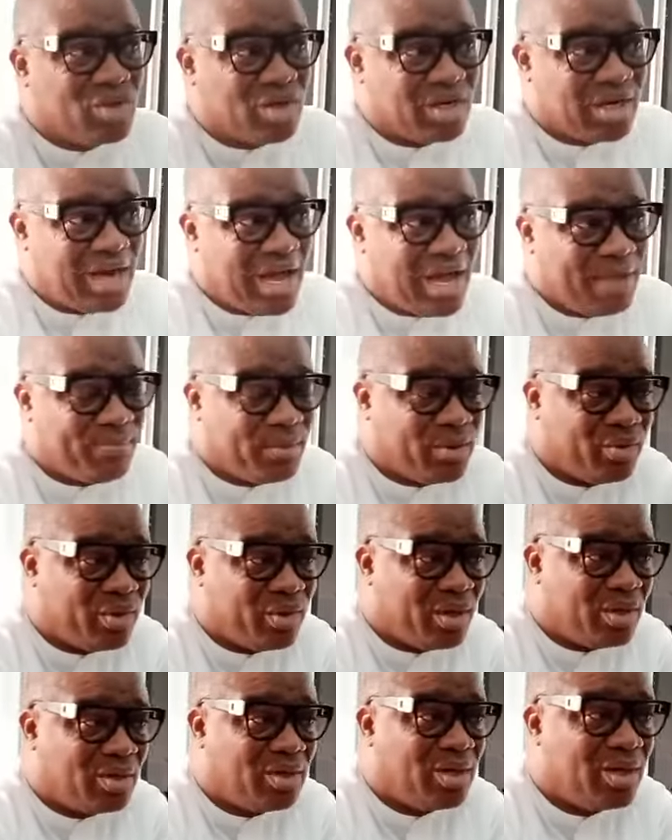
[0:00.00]
not the
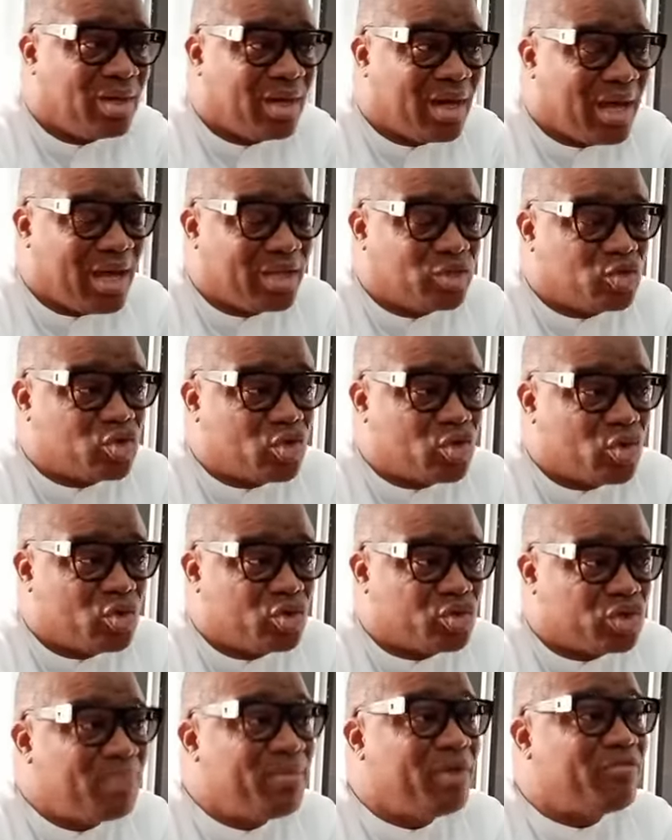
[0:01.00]
Liberia, and so
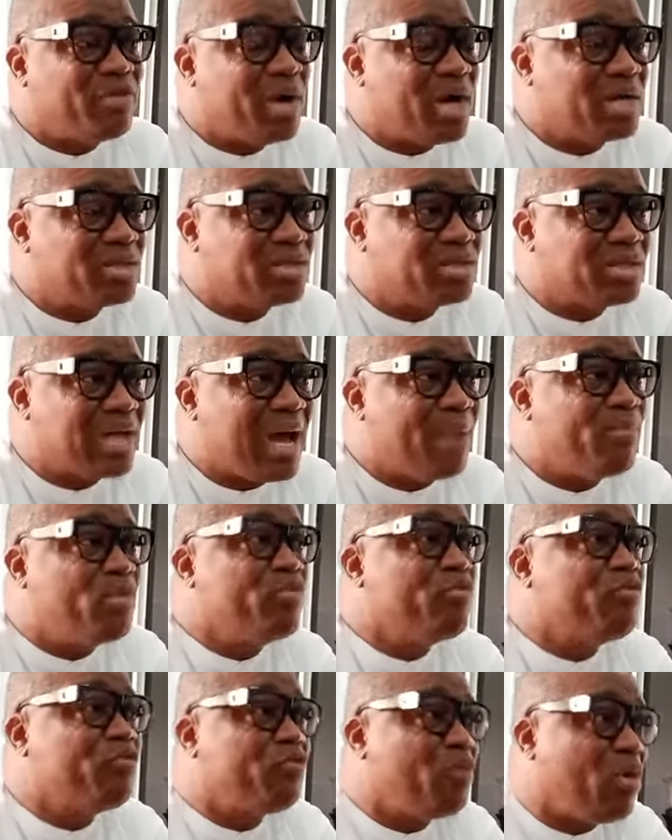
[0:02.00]
some of us are
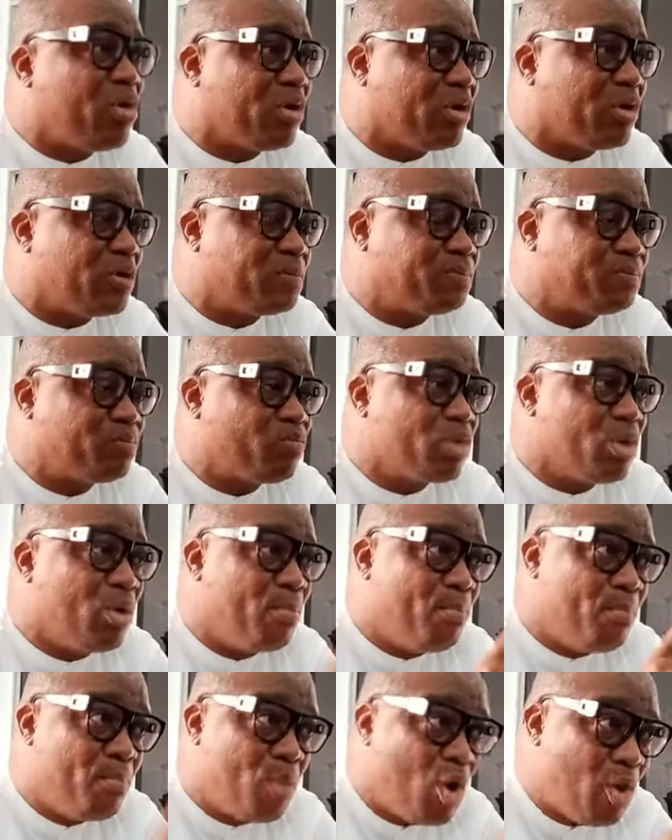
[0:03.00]
moving forward.
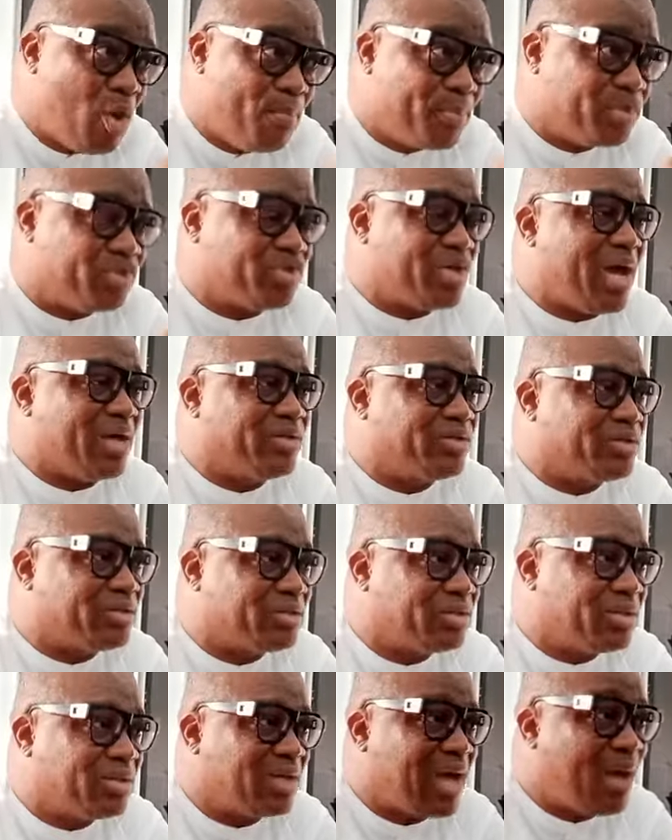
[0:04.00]
More
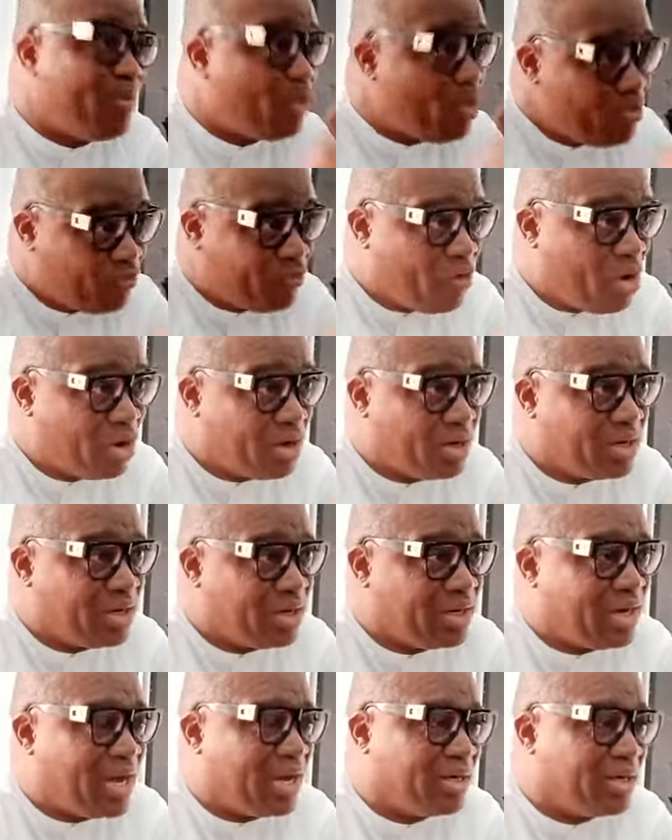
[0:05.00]
precise, I'm going further
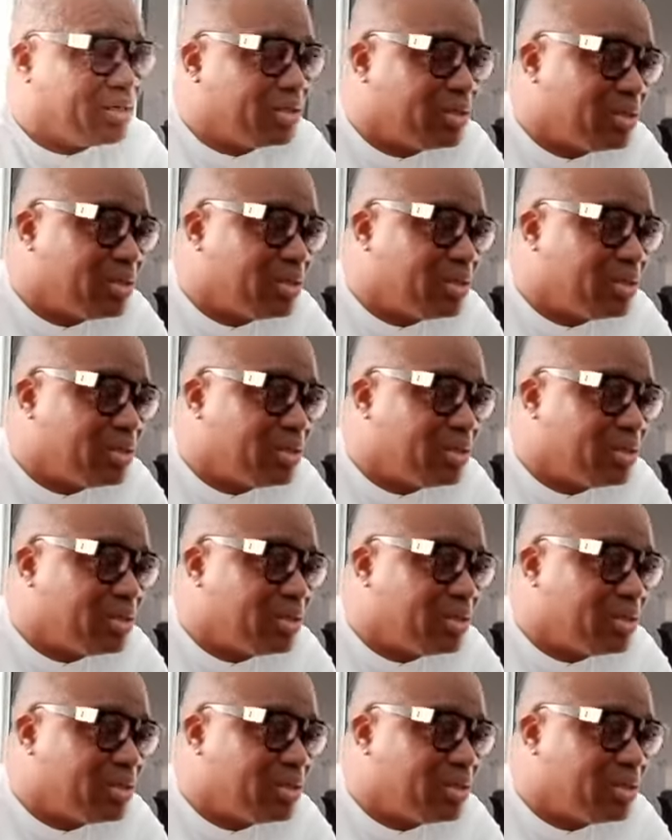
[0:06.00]
than that.